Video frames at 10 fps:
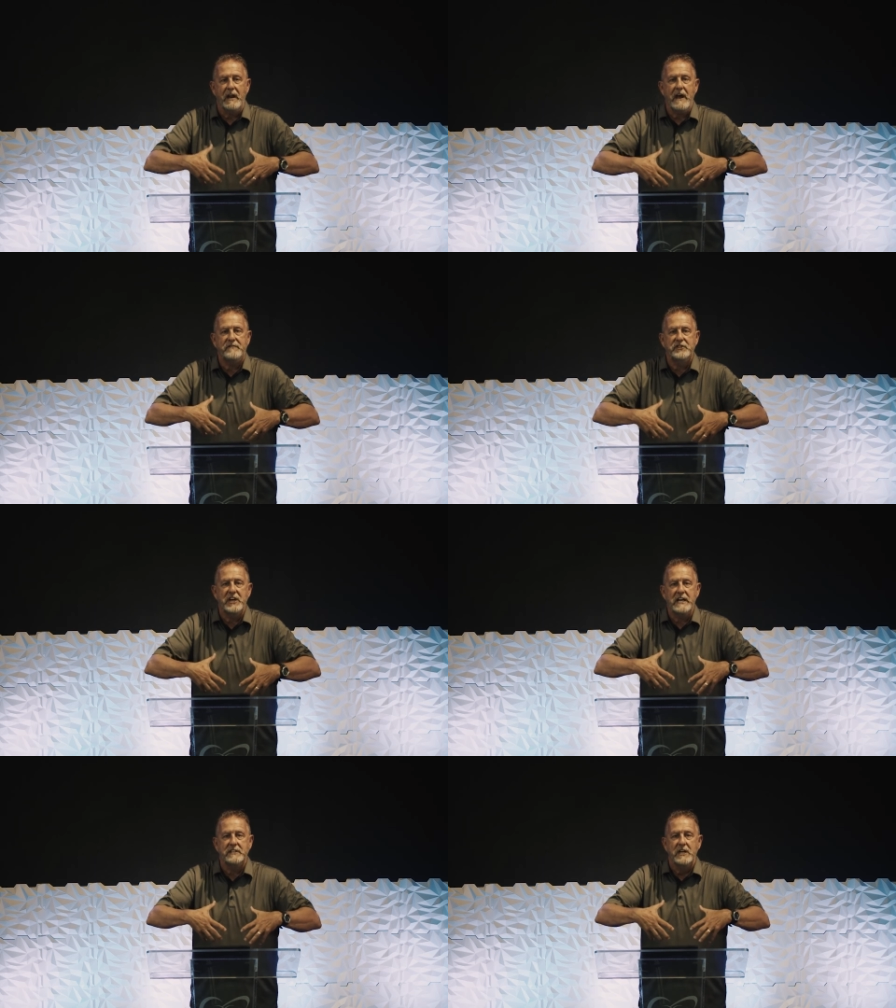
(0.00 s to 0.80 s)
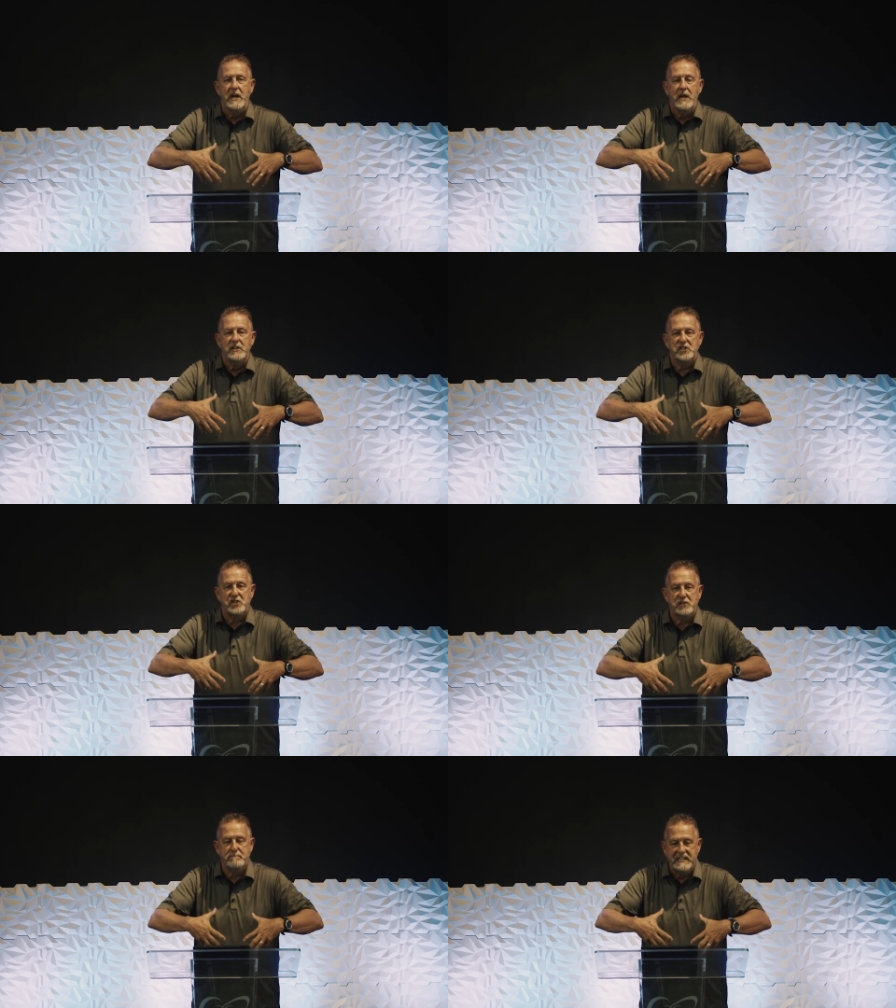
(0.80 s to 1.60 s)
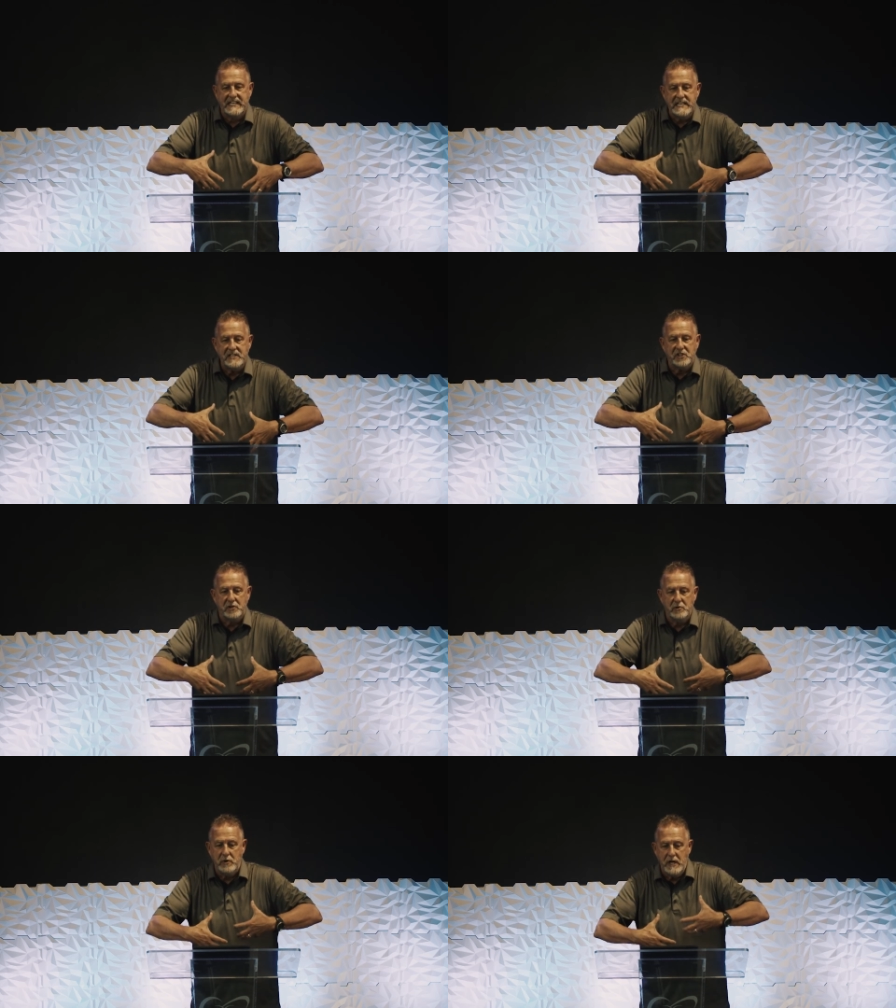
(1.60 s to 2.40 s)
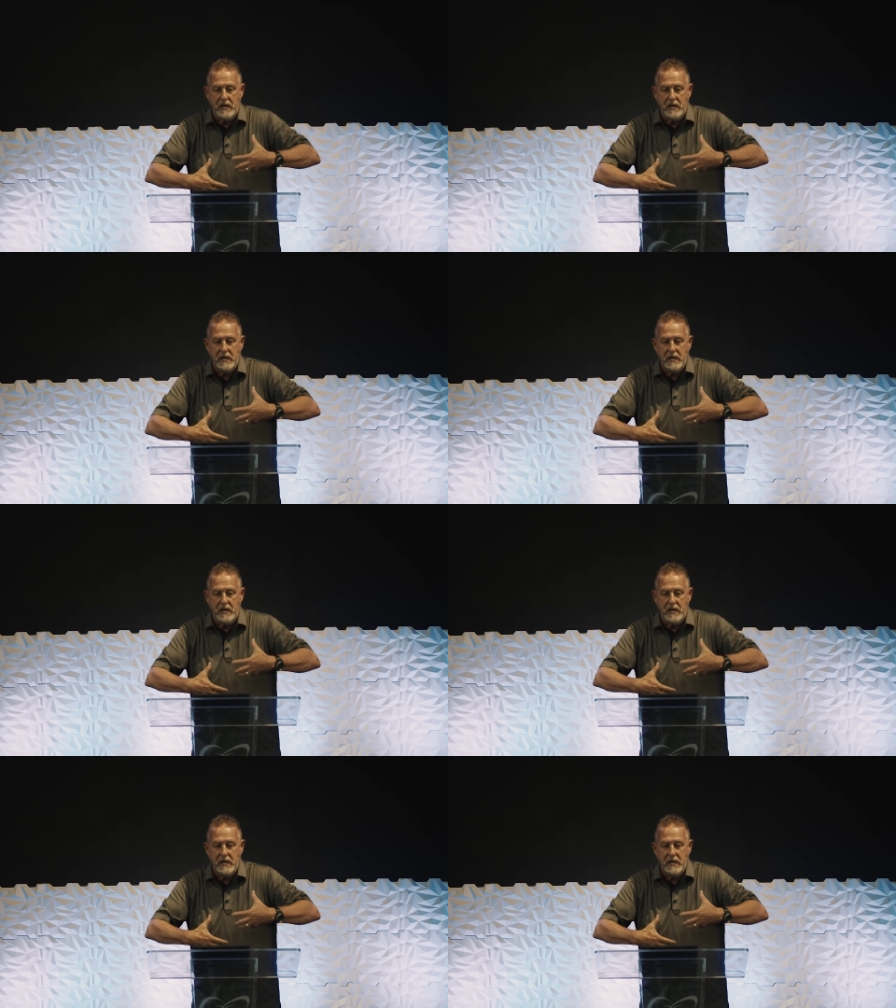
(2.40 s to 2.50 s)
Life change begins to